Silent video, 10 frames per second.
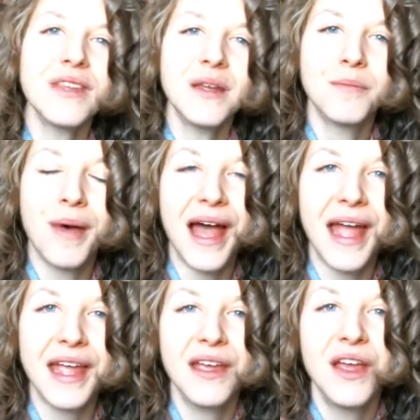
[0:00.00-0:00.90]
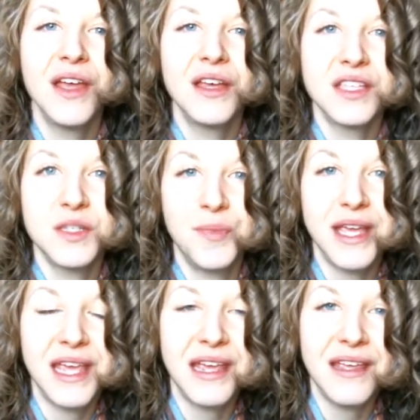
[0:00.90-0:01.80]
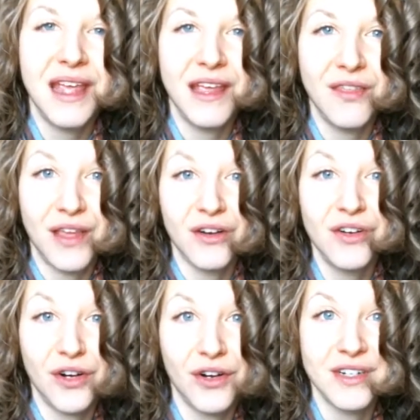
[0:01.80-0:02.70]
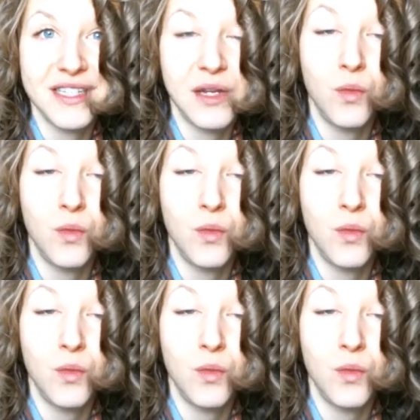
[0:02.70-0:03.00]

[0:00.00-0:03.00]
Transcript: by speaking in their currency.